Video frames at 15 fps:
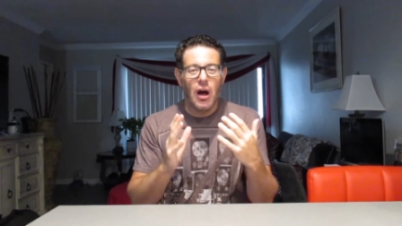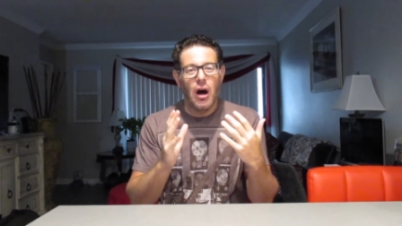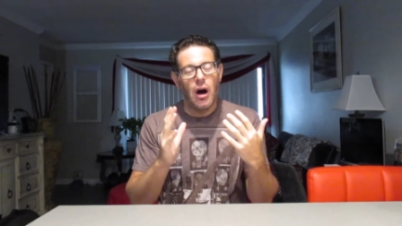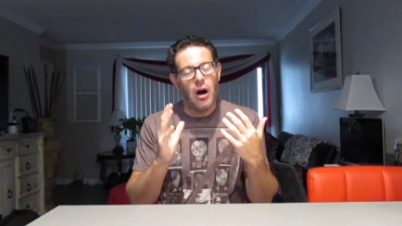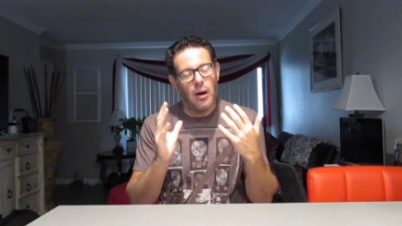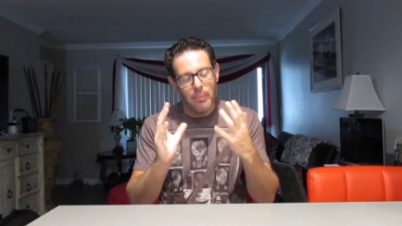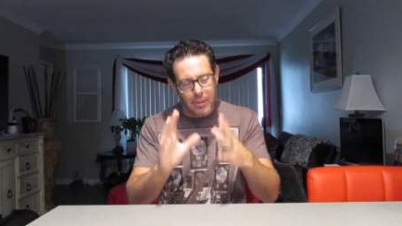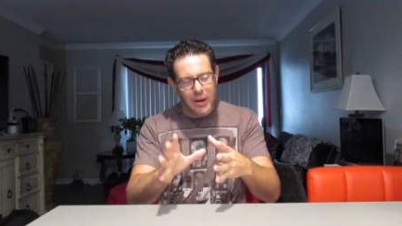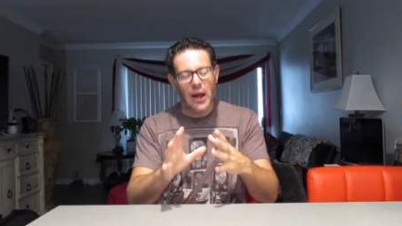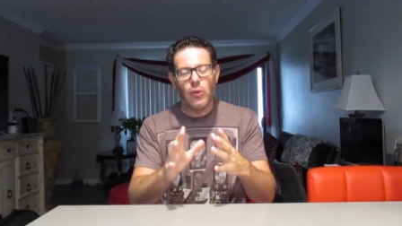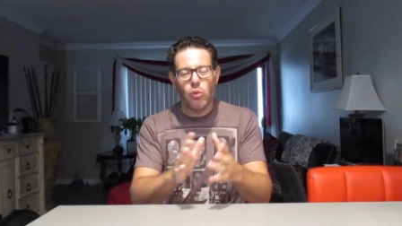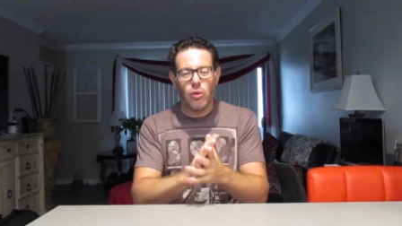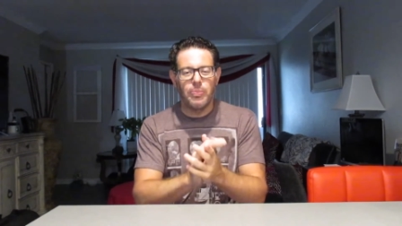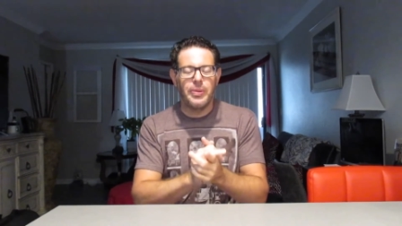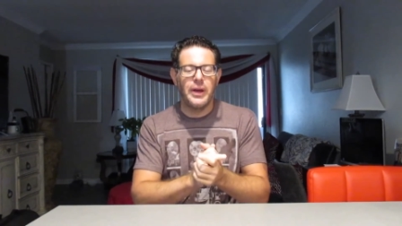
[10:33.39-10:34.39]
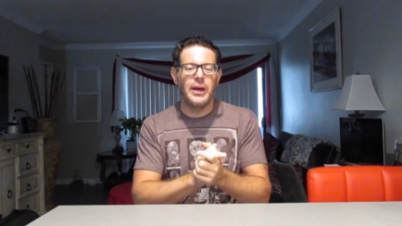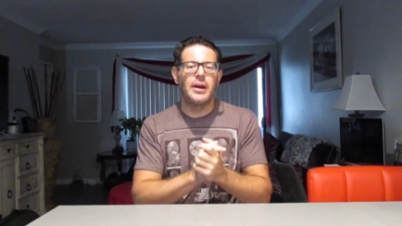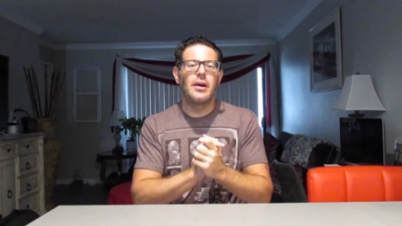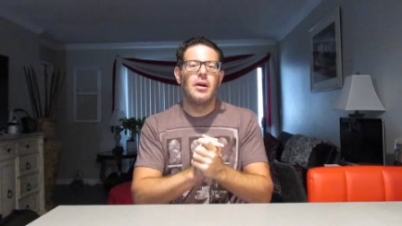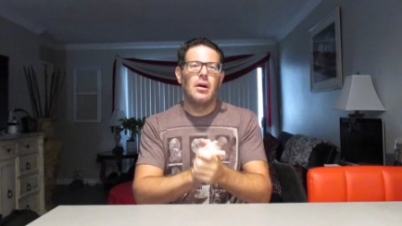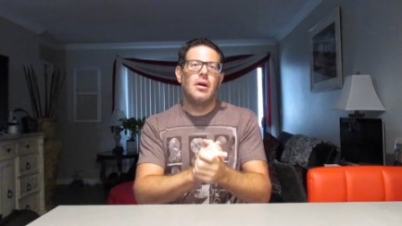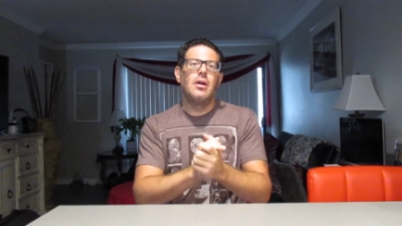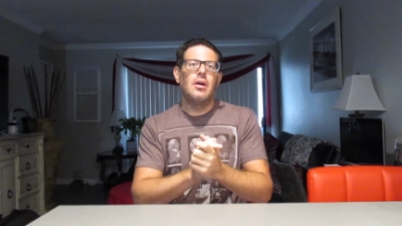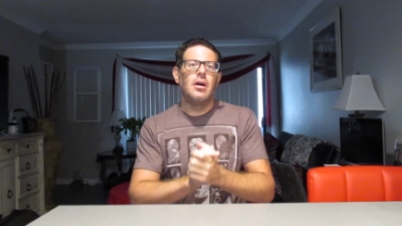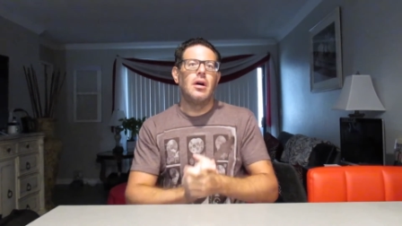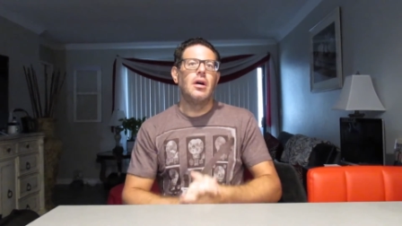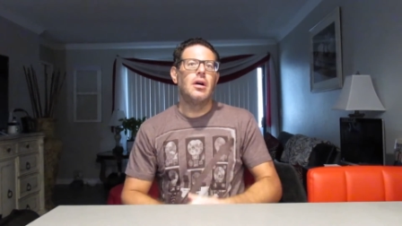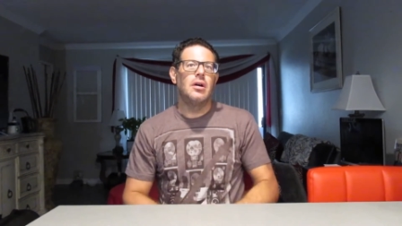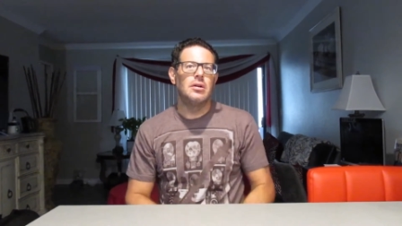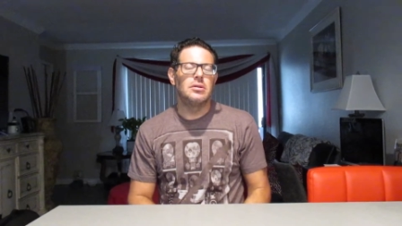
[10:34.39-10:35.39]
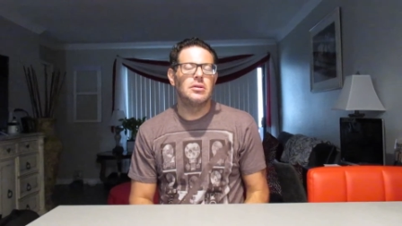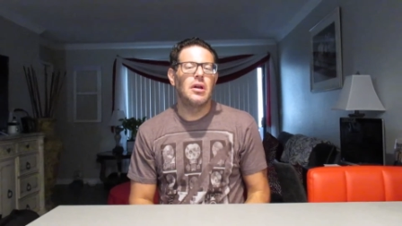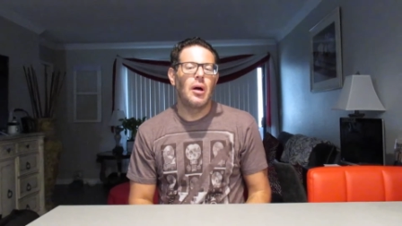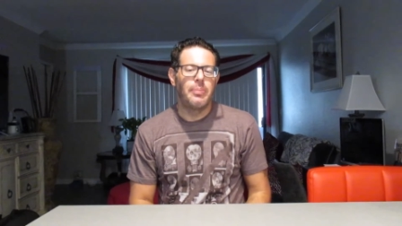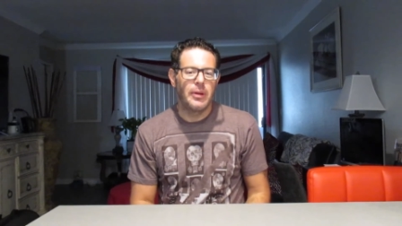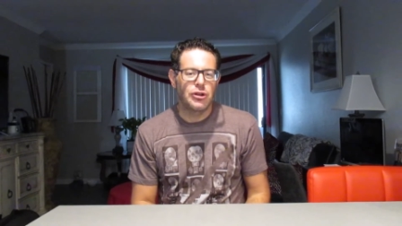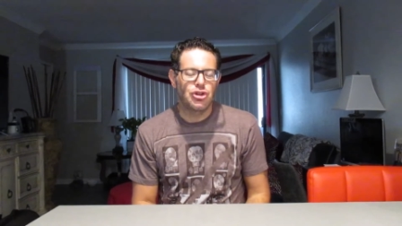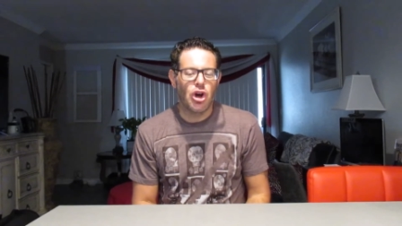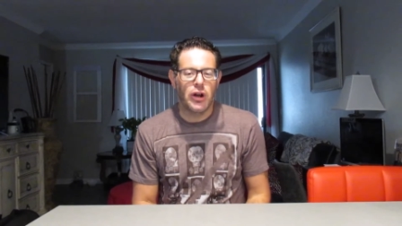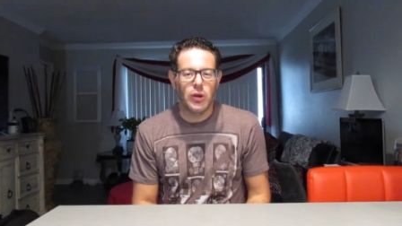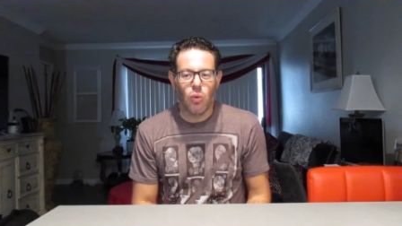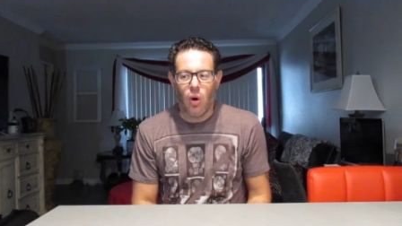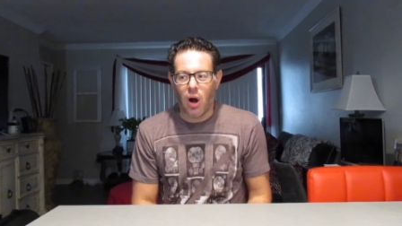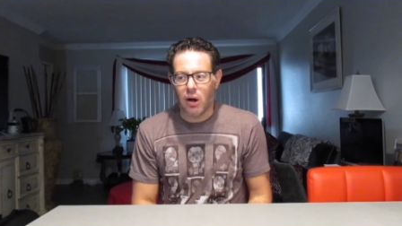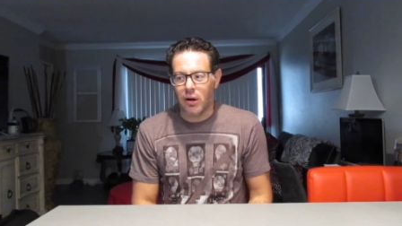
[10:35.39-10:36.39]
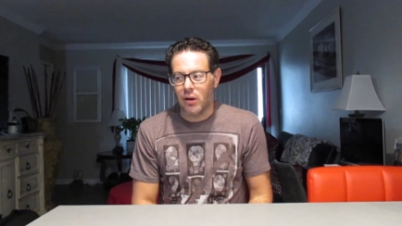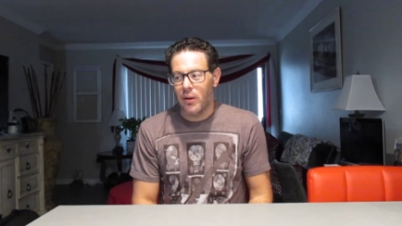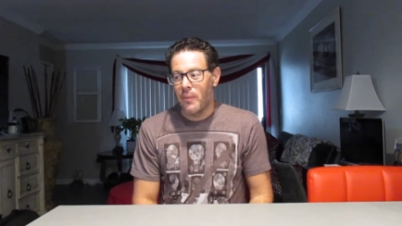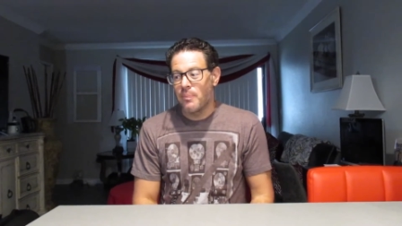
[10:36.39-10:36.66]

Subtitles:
But I will pick, I'll pick Johnny Walker.